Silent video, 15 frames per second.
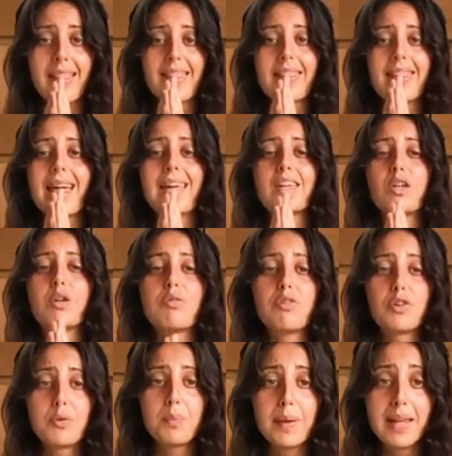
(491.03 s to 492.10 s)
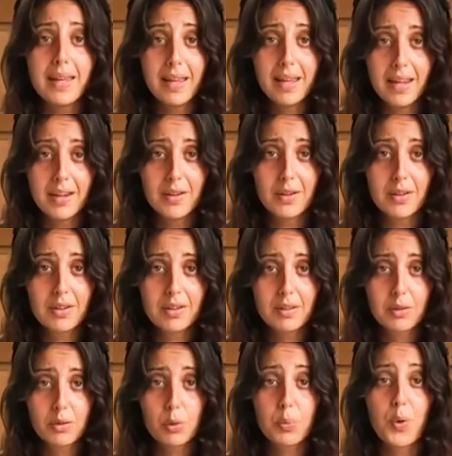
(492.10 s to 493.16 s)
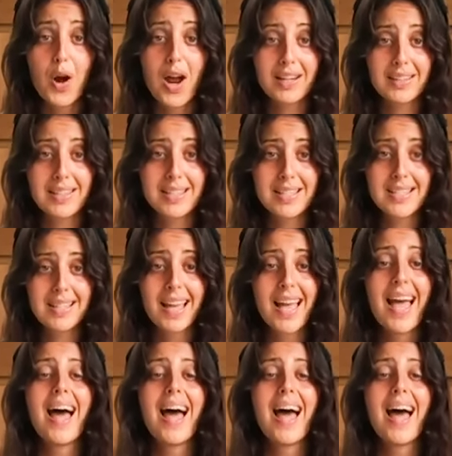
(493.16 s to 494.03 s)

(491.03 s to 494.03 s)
Thank you for being here to practice.